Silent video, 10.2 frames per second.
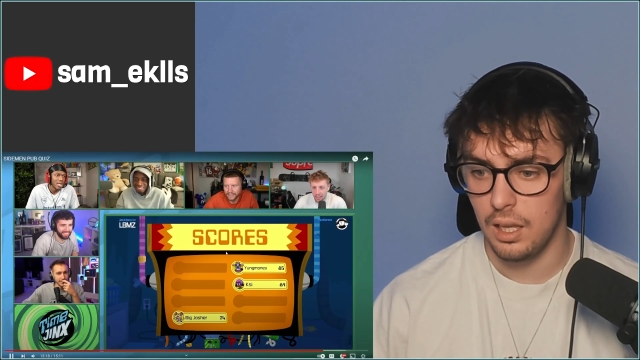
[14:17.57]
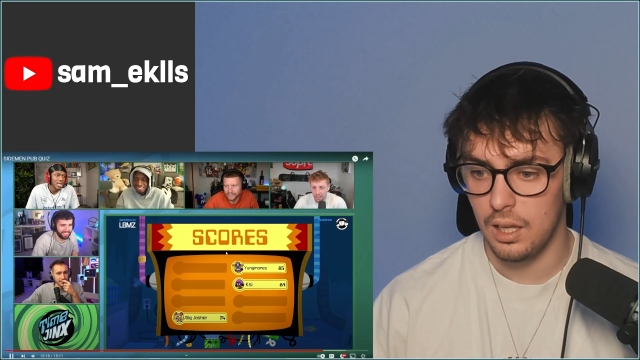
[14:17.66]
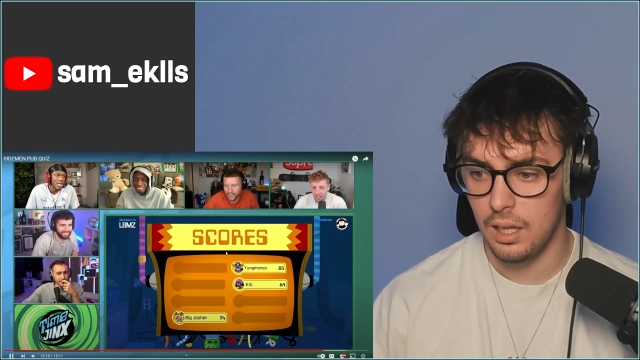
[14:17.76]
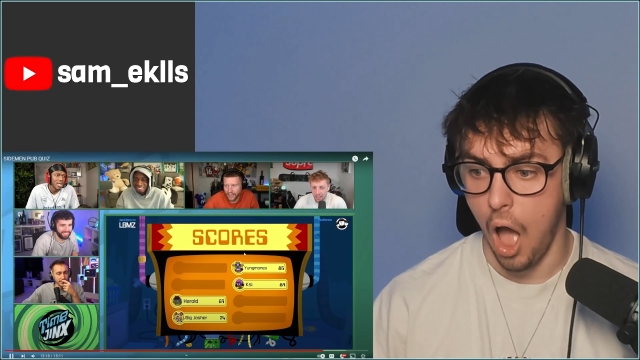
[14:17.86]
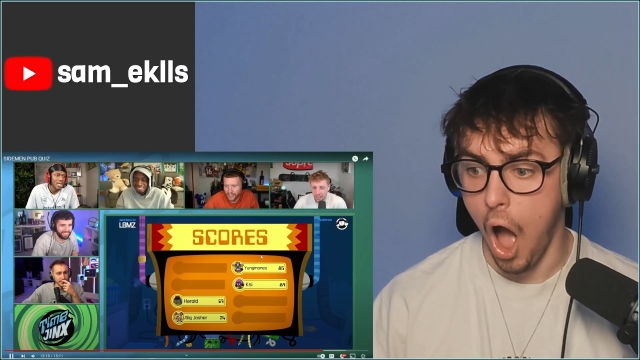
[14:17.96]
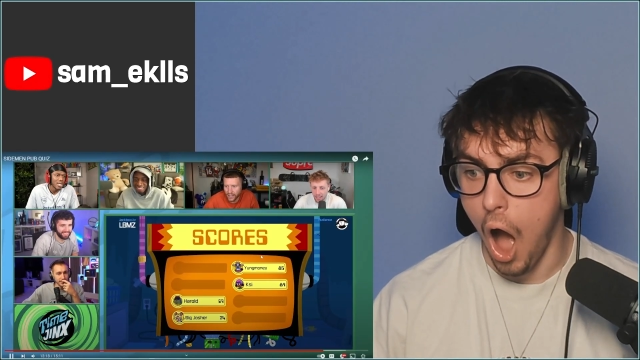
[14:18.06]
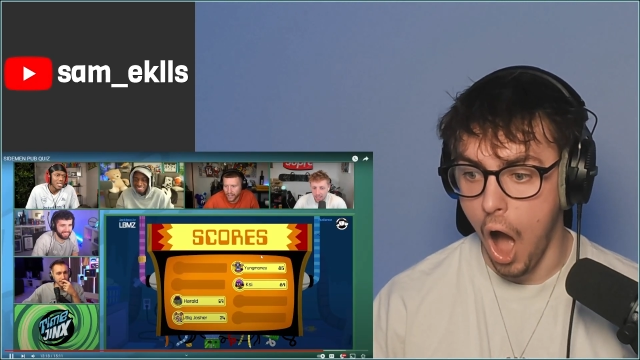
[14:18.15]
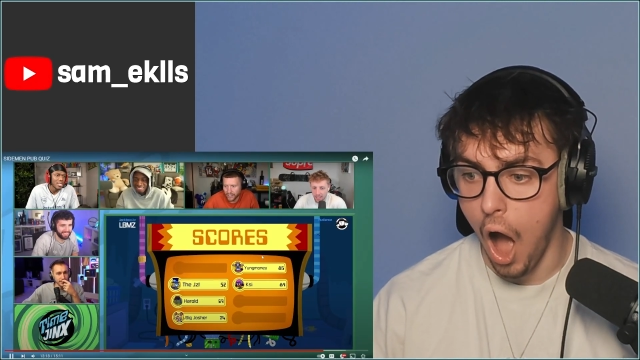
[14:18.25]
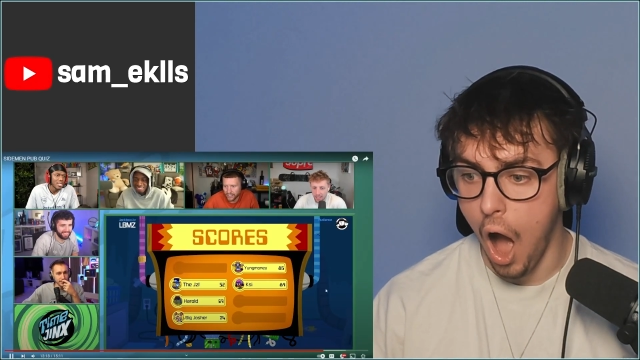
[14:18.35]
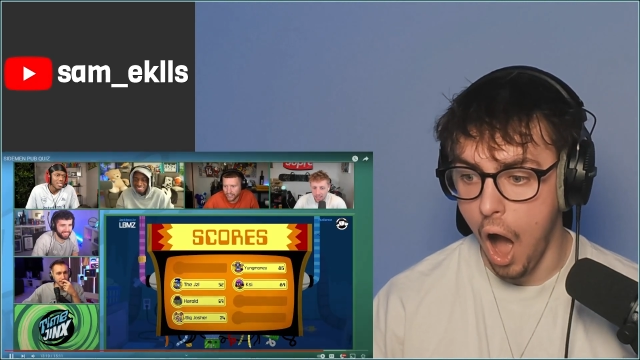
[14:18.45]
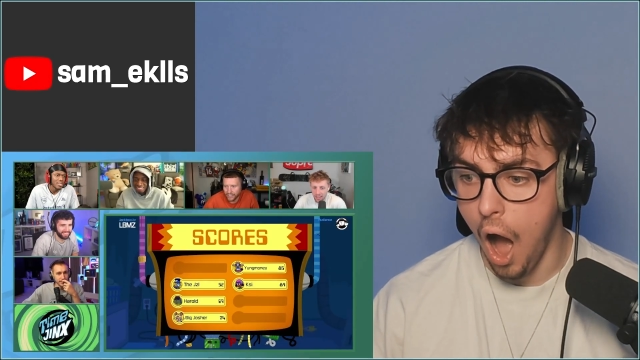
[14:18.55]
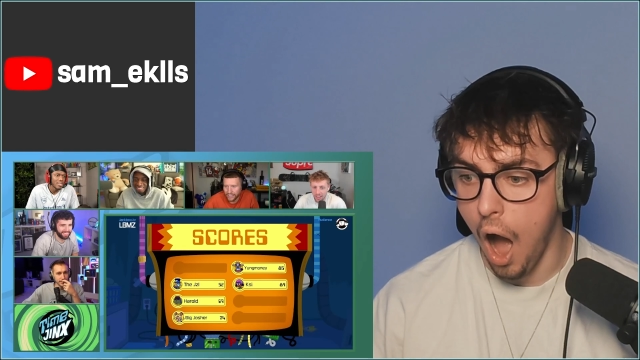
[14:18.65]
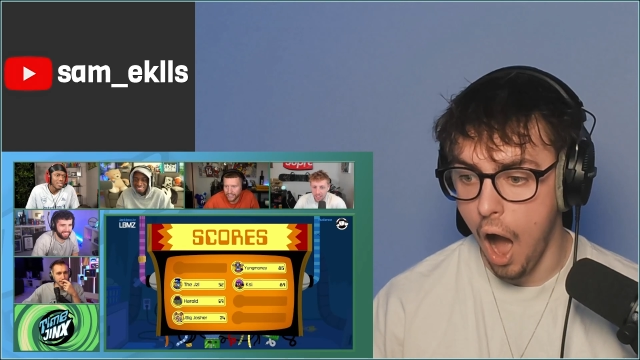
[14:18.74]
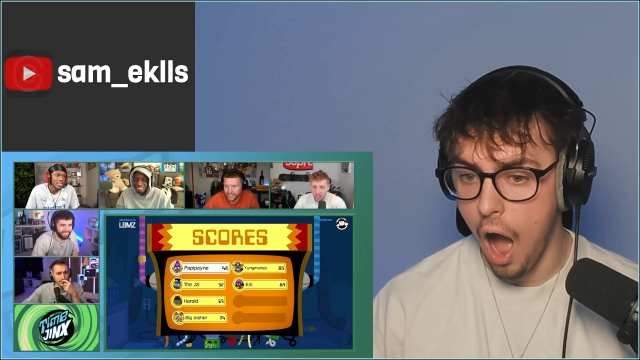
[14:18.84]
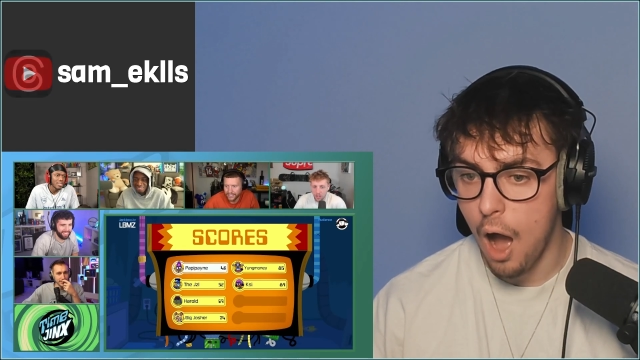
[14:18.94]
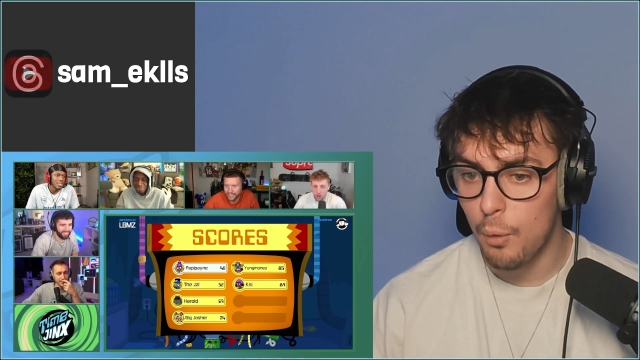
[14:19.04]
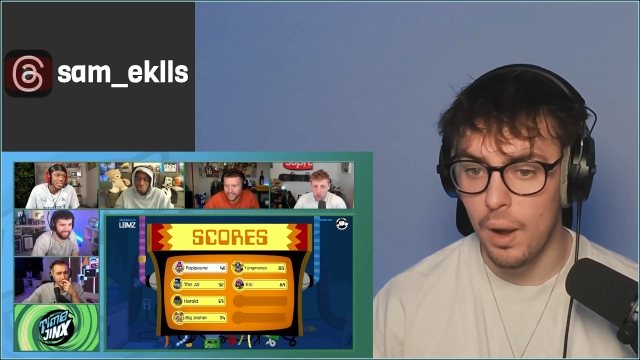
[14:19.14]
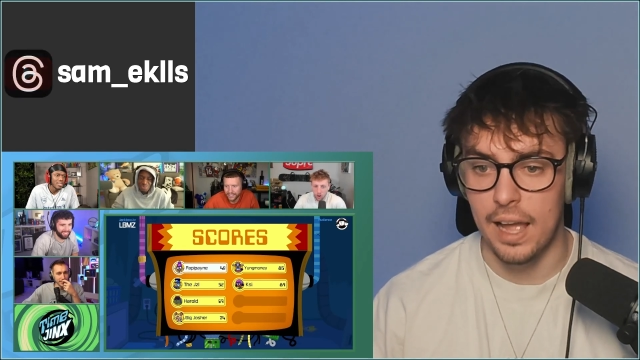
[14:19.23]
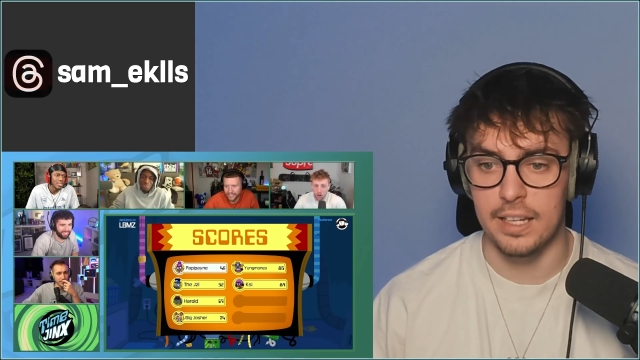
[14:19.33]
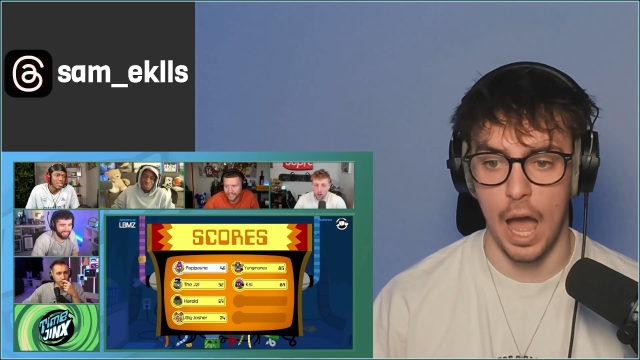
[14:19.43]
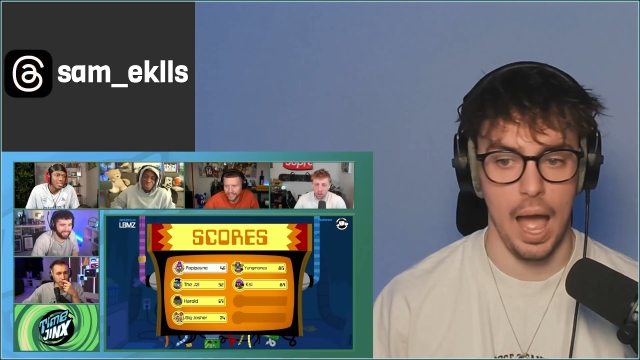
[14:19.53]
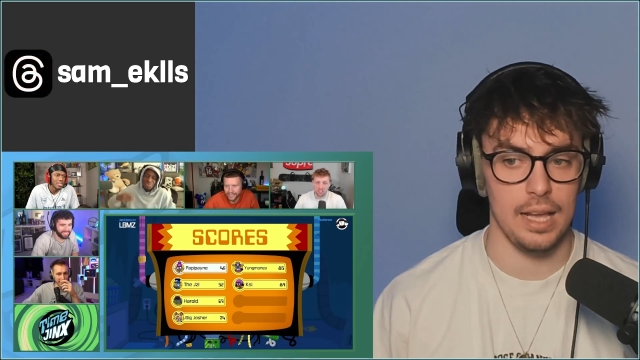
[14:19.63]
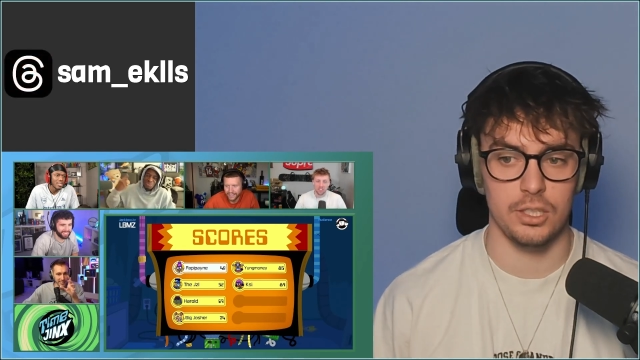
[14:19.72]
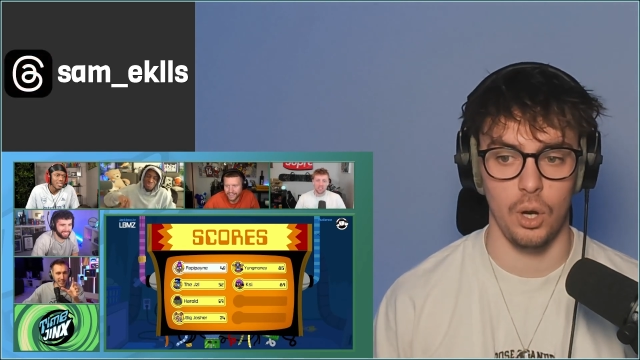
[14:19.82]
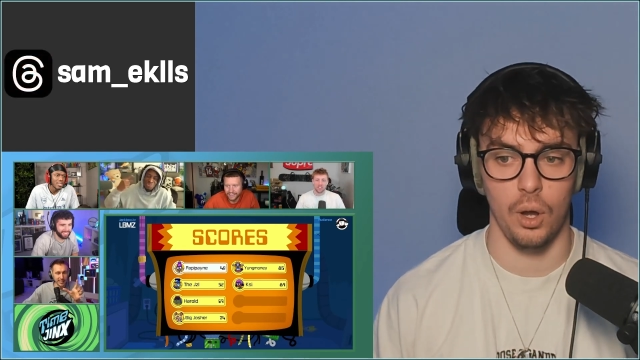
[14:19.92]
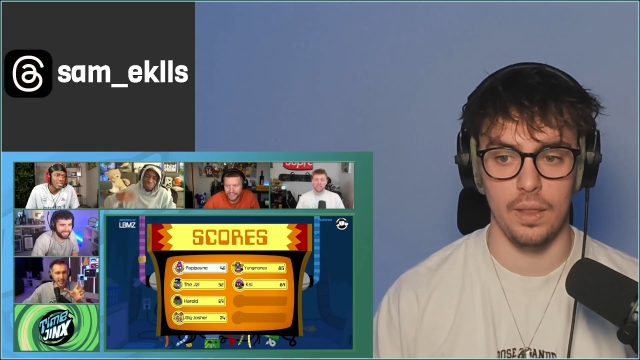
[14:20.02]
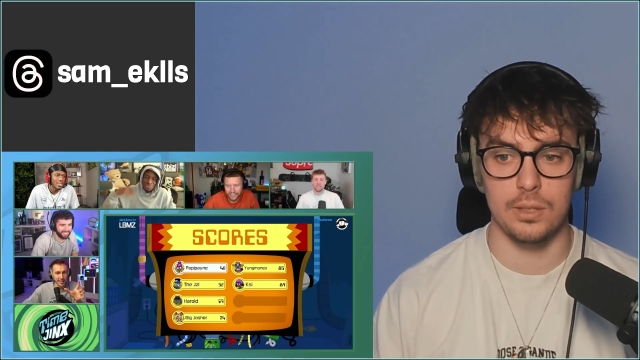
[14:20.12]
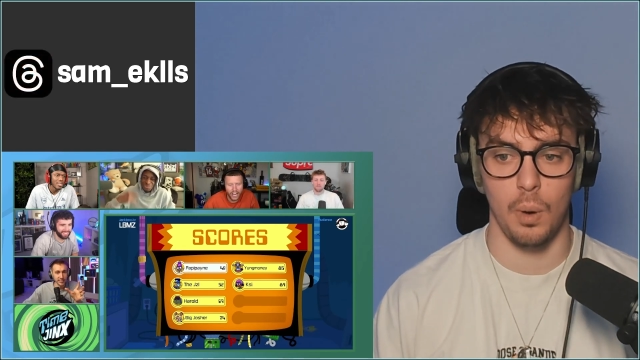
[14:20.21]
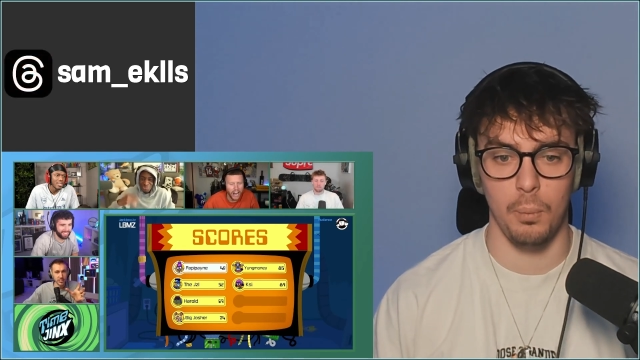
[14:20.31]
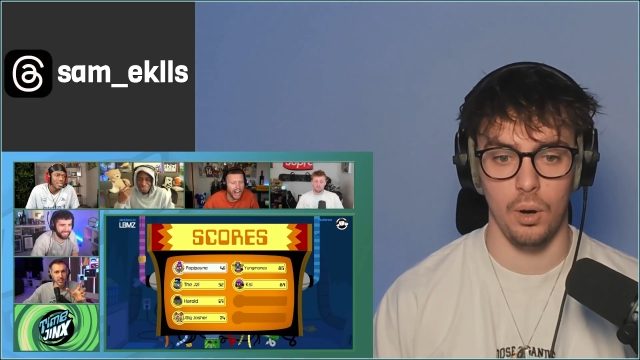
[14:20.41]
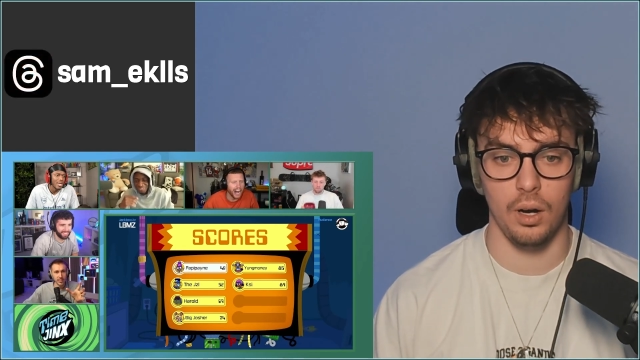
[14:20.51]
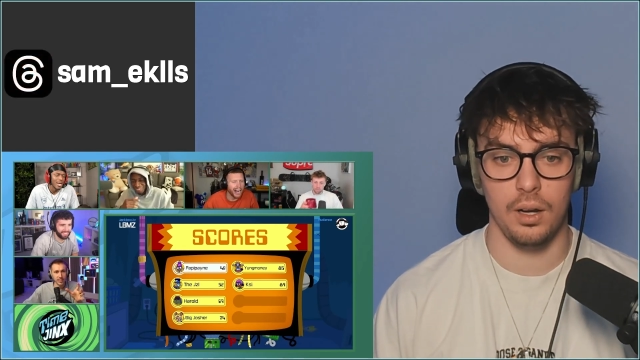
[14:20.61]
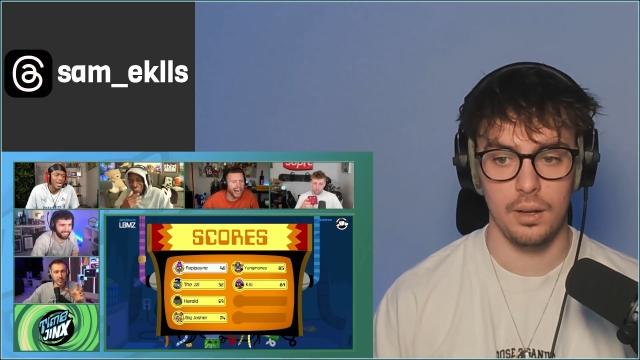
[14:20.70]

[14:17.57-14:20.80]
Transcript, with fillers: Did I cook? I you wait, cooked. Nah, it's not. There's one more.